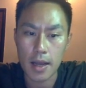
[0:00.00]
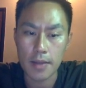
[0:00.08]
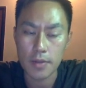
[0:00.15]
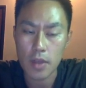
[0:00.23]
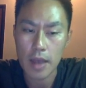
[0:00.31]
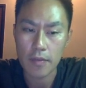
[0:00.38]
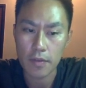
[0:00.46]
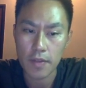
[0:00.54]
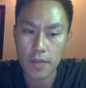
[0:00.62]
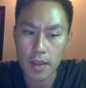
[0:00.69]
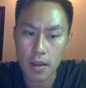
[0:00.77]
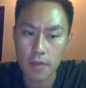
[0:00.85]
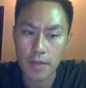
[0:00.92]
you have to
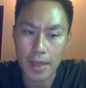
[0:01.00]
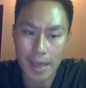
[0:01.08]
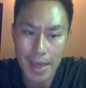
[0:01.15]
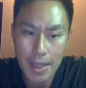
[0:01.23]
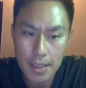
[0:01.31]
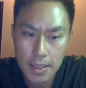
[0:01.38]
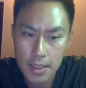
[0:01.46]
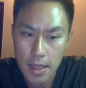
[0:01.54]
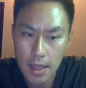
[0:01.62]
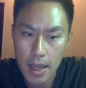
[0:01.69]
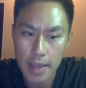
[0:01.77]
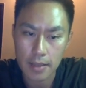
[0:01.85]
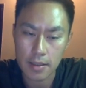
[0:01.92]
think of like
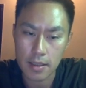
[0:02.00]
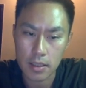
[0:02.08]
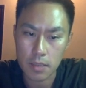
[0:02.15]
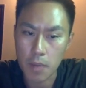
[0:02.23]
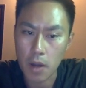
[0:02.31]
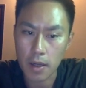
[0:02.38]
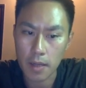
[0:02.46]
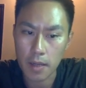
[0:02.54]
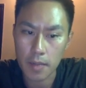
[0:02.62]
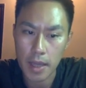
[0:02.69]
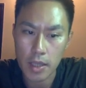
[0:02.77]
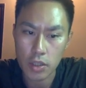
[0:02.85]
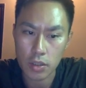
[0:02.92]
inside the small
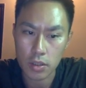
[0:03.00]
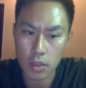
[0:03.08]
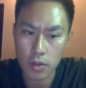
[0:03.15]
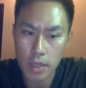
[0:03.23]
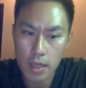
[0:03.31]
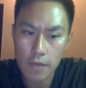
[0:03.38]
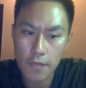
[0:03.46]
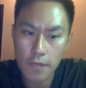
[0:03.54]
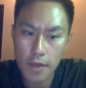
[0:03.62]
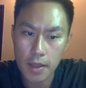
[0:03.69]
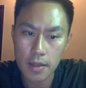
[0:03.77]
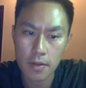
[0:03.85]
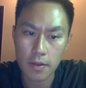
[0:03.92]
combination. So
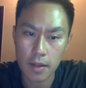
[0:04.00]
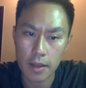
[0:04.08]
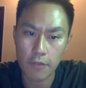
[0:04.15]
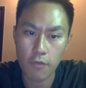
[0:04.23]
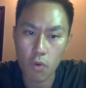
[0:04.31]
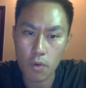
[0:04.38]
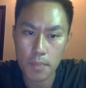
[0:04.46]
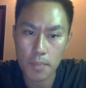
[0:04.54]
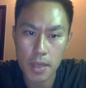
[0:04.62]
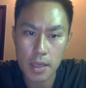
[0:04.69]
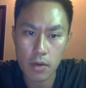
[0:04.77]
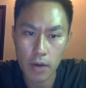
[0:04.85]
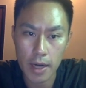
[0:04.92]
even like
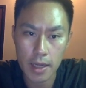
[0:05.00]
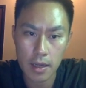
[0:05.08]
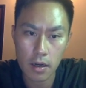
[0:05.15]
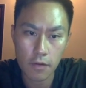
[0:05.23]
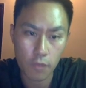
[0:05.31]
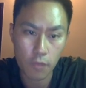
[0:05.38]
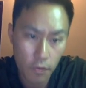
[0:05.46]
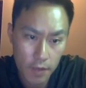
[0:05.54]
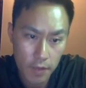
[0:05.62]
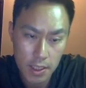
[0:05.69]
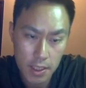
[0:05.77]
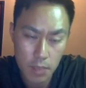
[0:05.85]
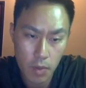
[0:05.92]
4P right here, 4
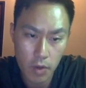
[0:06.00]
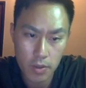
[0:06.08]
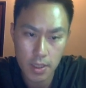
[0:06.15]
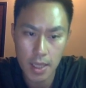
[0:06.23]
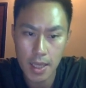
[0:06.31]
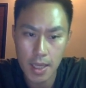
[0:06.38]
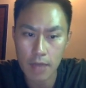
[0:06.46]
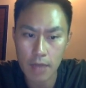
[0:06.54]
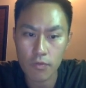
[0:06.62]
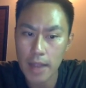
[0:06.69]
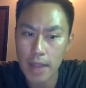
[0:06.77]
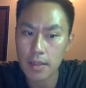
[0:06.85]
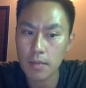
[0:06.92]
physics books, they can
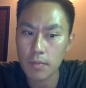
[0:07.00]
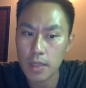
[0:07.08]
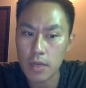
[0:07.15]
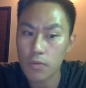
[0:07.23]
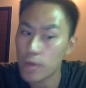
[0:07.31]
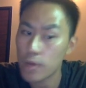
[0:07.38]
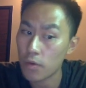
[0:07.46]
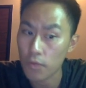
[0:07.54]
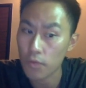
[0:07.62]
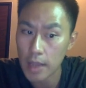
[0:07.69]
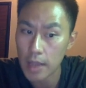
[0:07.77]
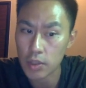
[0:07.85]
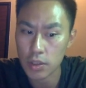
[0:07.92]
randomly
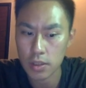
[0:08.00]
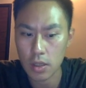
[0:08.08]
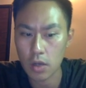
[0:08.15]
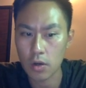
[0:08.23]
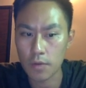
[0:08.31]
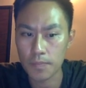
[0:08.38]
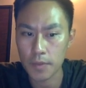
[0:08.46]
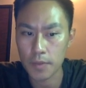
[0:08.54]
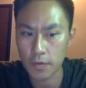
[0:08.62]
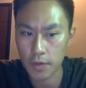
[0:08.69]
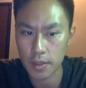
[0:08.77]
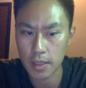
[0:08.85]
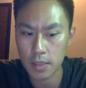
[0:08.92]
rearrange. So
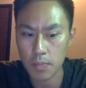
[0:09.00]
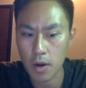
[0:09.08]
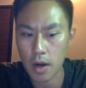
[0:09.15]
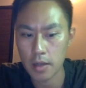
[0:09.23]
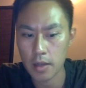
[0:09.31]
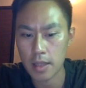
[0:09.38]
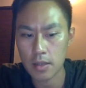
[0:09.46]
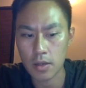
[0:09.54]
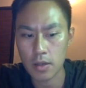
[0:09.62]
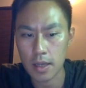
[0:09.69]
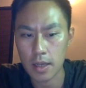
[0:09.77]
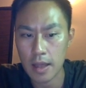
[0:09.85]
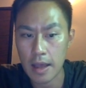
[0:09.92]
for this part, then you
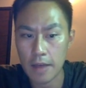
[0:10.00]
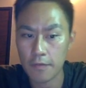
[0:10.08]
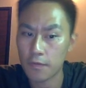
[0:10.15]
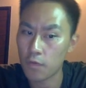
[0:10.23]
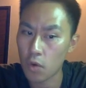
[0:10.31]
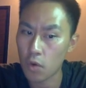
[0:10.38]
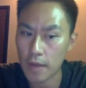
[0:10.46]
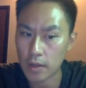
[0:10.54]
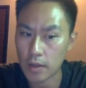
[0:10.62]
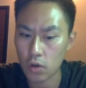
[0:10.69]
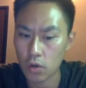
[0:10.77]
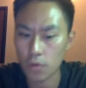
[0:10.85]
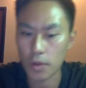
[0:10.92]
can have 4
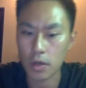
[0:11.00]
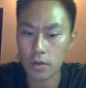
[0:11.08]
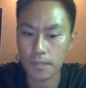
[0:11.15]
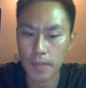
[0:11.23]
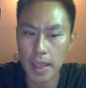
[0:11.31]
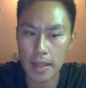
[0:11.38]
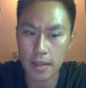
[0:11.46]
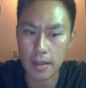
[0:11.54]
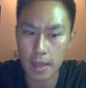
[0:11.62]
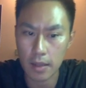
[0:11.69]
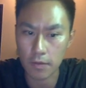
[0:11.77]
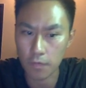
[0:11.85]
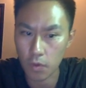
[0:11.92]
factorial. And
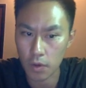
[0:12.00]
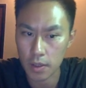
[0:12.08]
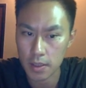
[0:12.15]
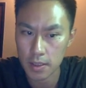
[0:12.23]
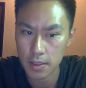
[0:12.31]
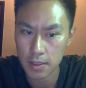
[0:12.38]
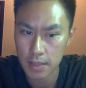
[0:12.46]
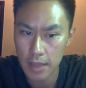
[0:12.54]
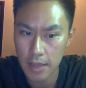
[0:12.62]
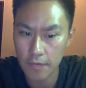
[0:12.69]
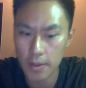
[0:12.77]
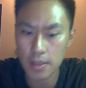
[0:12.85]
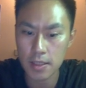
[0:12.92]
then for
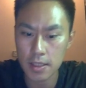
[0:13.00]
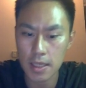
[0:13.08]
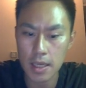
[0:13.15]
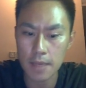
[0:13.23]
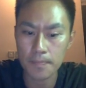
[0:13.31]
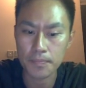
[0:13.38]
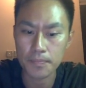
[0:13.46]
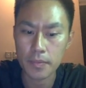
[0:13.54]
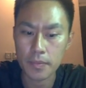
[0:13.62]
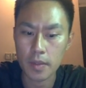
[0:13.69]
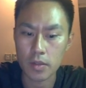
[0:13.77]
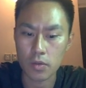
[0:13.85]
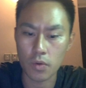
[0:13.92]
7C,
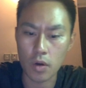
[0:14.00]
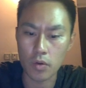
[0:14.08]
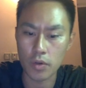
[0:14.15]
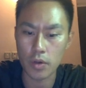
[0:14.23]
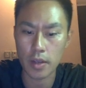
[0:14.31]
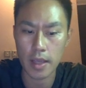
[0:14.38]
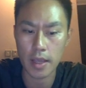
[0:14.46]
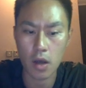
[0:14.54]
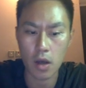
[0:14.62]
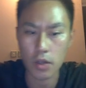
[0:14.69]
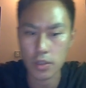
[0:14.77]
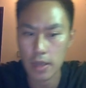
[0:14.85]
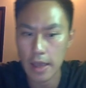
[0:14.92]
so well, you can
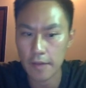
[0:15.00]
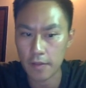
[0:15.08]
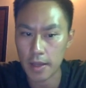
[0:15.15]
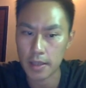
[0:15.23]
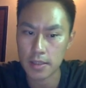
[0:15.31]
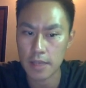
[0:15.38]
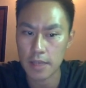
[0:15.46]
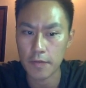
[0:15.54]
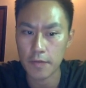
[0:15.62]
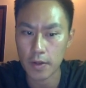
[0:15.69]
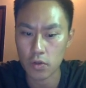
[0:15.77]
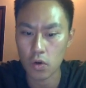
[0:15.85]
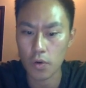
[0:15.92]
also have like 7
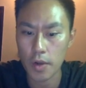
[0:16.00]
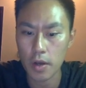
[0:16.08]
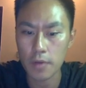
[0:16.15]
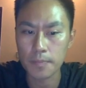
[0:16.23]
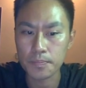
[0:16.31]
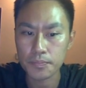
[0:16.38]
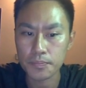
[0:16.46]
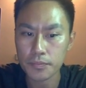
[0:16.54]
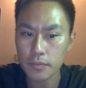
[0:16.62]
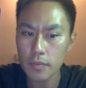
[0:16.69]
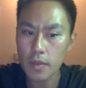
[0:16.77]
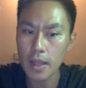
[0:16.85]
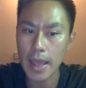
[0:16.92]
factorial.
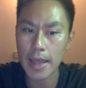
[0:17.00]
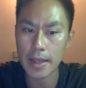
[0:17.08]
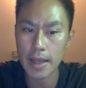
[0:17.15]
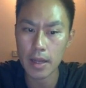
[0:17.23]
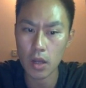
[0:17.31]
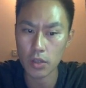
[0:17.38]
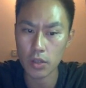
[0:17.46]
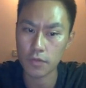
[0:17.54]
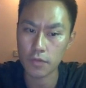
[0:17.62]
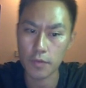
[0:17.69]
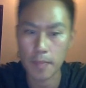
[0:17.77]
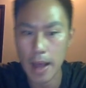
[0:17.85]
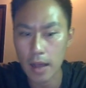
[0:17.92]
And then also
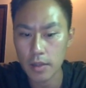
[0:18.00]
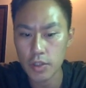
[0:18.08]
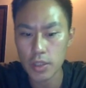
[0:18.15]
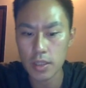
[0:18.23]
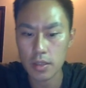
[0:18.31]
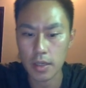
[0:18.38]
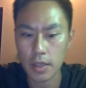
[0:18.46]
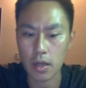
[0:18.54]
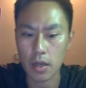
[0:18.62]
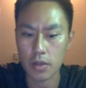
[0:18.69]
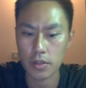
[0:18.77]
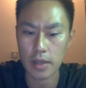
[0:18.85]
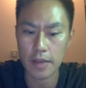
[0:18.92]
for biology, you can
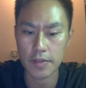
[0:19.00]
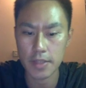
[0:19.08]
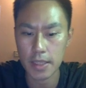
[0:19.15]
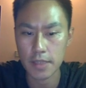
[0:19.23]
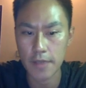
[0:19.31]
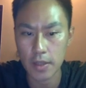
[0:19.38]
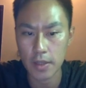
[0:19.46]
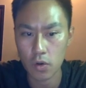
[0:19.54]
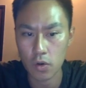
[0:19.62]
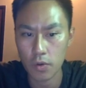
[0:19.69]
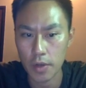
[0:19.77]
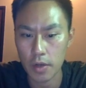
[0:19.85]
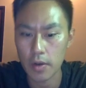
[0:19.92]
also have 6
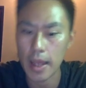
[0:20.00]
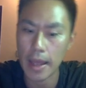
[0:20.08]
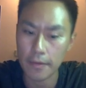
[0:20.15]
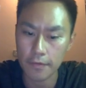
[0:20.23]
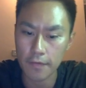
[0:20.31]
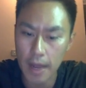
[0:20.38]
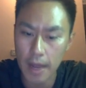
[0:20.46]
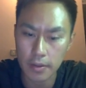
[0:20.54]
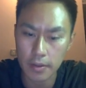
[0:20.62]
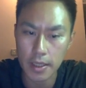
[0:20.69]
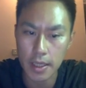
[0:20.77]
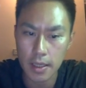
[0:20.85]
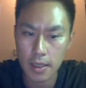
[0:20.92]
factorial. And
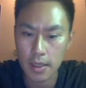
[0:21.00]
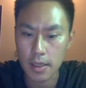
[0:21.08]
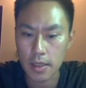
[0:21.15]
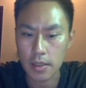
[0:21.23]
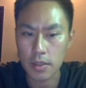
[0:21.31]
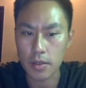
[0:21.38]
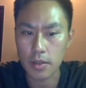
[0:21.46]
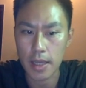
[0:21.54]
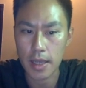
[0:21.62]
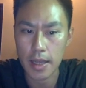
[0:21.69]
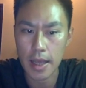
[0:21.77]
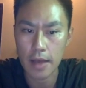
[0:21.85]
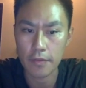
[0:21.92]
finally, you
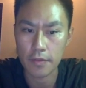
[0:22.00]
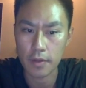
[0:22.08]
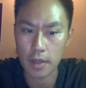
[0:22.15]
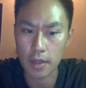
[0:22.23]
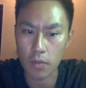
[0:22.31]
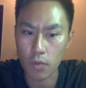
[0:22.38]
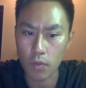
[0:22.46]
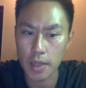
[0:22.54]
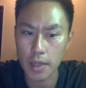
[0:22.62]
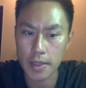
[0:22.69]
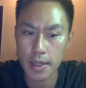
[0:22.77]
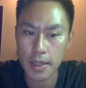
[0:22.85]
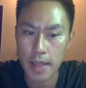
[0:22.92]
can have
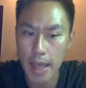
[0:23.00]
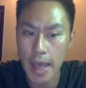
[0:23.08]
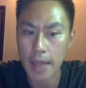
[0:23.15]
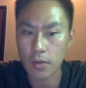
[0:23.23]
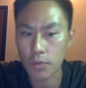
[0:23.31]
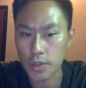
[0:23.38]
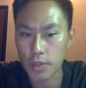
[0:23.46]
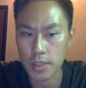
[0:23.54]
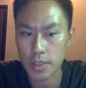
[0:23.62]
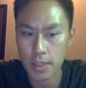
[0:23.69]
1N, which is